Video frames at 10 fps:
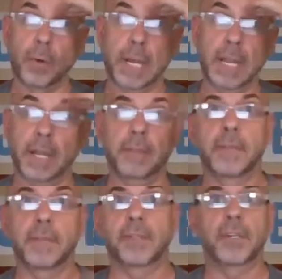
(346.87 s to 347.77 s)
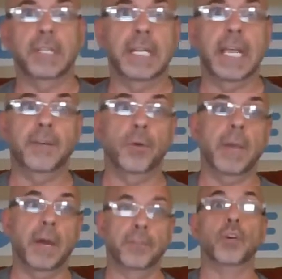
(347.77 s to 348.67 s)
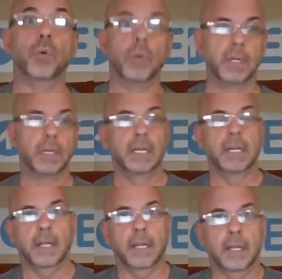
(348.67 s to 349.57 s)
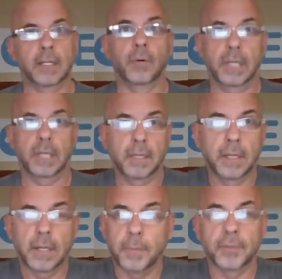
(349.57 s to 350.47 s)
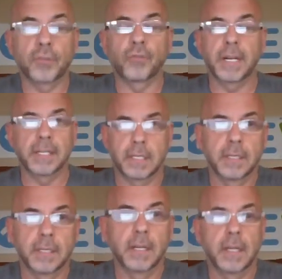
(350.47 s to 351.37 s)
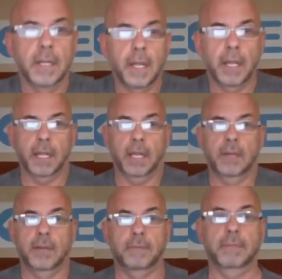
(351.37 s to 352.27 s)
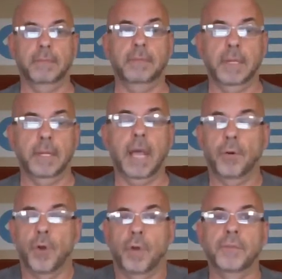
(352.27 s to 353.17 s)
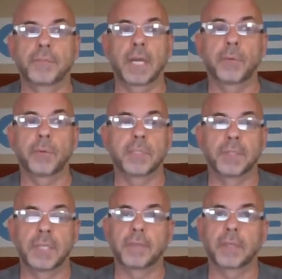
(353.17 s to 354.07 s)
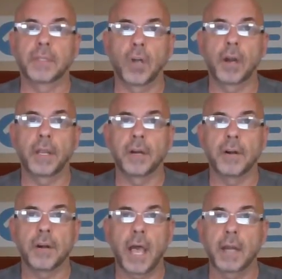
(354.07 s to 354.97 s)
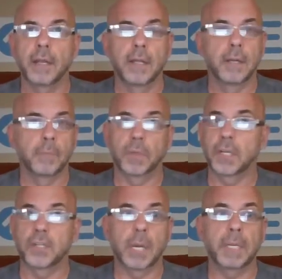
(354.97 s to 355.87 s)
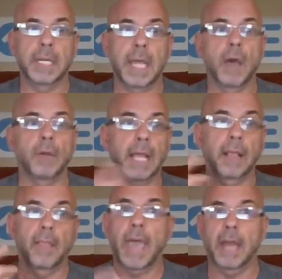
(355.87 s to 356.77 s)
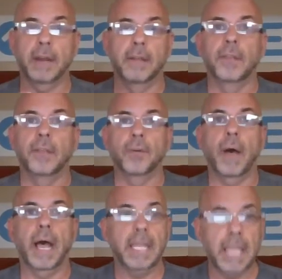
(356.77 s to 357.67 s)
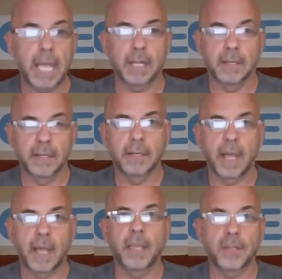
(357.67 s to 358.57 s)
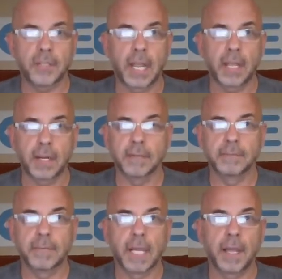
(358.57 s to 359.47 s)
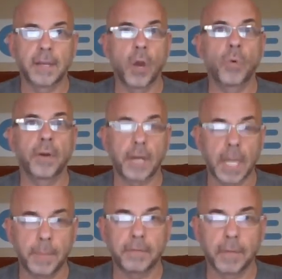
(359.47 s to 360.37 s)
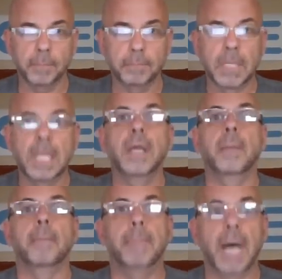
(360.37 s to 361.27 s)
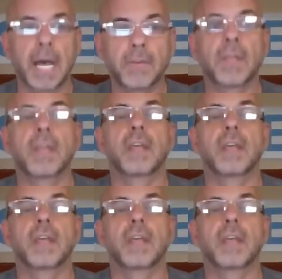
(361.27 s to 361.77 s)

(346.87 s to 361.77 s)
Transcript: organic visitors a day to about 2, literally. I mean, it was crazy. And I don't know if I was specifically targeted or not, but they shut me down like that. So I get it. I understand it. I know where you're coming from. But